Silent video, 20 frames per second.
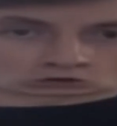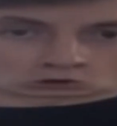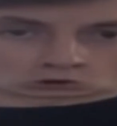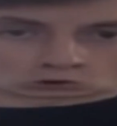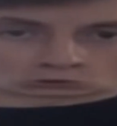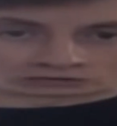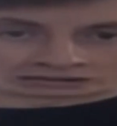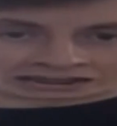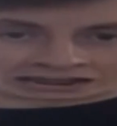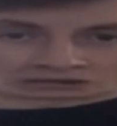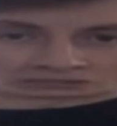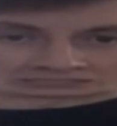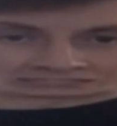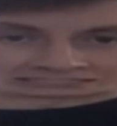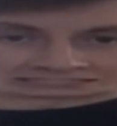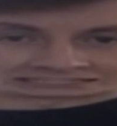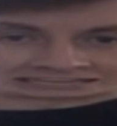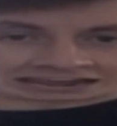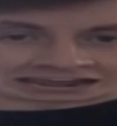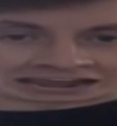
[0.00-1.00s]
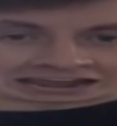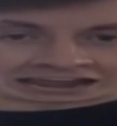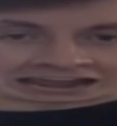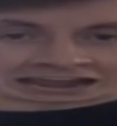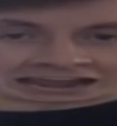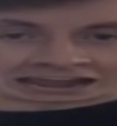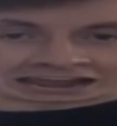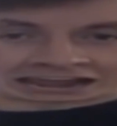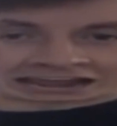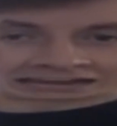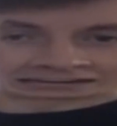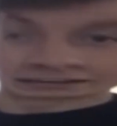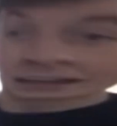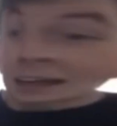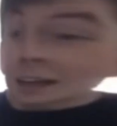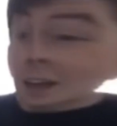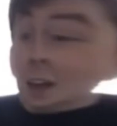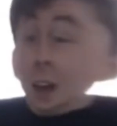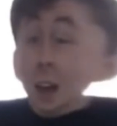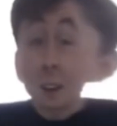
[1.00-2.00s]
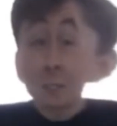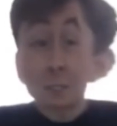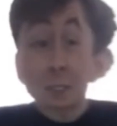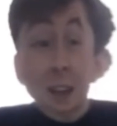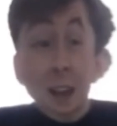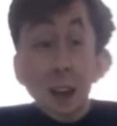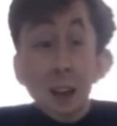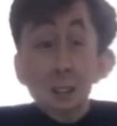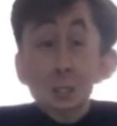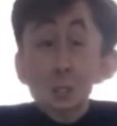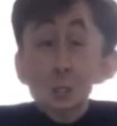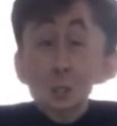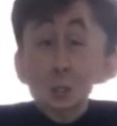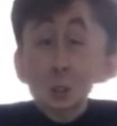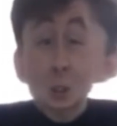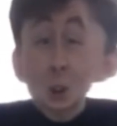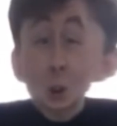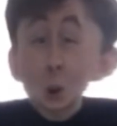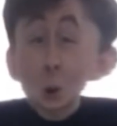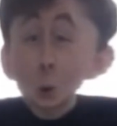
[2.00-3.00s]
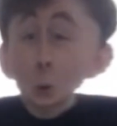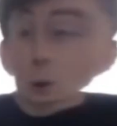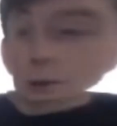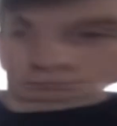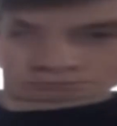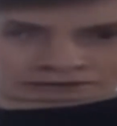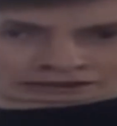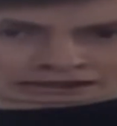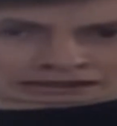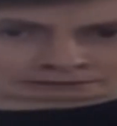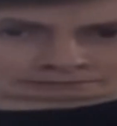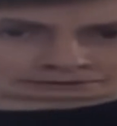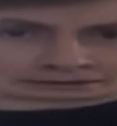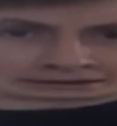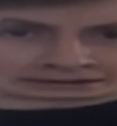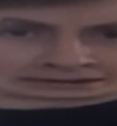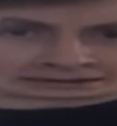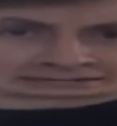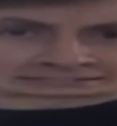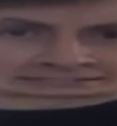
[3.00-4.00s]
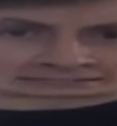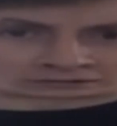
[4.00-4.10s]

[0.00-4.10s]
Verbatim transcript: cold outside, I've got to go away, baby